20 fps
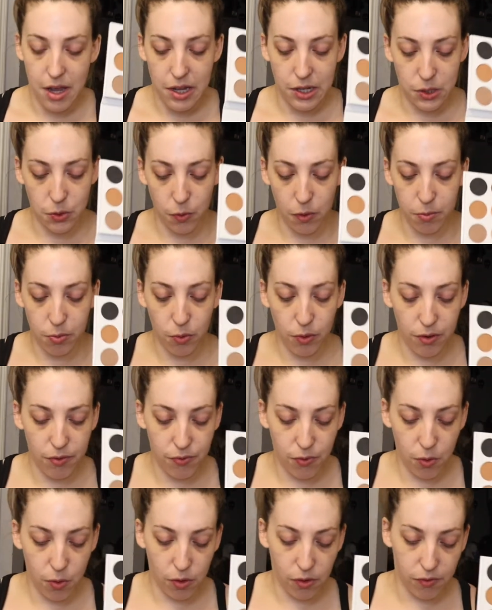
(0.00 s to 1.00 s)
it's
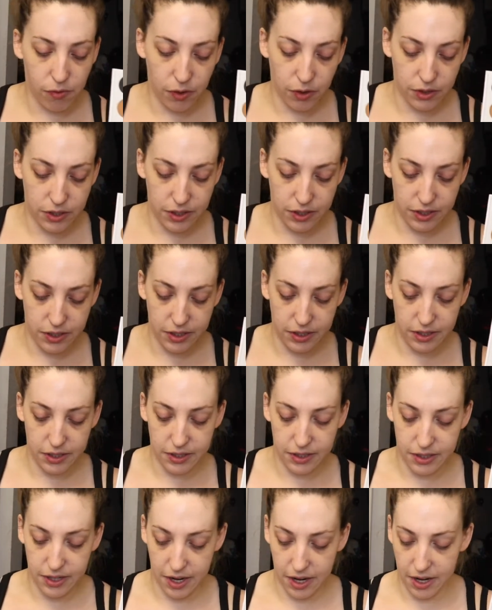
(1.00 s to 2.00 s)
1.4 versus this
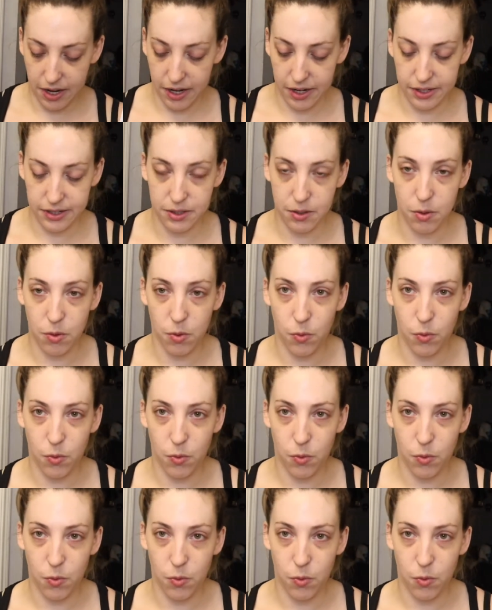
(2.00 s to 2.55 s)
is saying it's